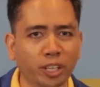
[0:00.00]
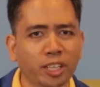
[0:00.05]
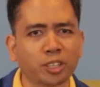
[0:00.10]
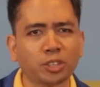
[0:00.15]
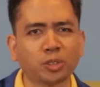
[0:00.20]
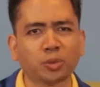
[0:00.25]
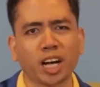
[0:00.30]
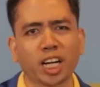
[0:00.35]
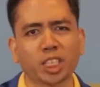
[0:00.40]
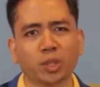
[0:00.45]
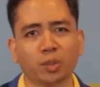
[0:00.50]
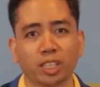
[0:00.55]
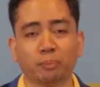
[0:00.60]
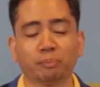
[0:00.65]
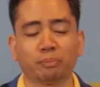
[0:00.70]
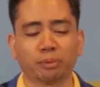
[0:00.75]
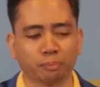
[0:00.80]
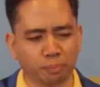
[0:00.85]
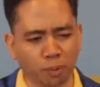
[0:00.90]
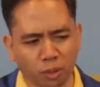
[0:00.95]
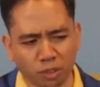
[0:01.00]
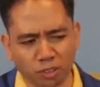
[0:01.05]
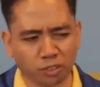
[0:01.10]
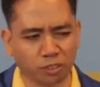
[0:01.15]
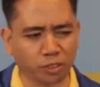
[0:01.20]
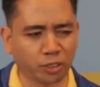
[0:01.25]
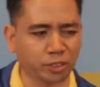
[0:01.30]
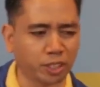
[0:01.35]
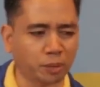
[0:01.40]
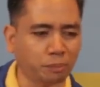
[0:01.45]
to actually propose a
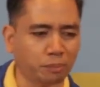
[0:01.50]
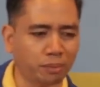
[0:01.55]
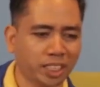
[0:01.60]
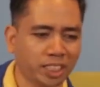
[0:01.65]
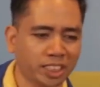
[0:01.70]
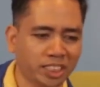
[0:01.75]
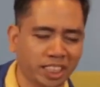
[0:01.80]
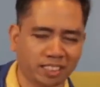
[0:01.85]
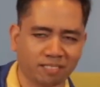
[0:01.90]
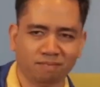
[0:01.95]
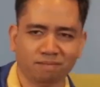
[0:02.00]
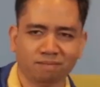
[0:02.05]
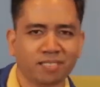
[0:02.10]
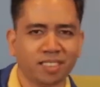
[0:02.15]
certain project.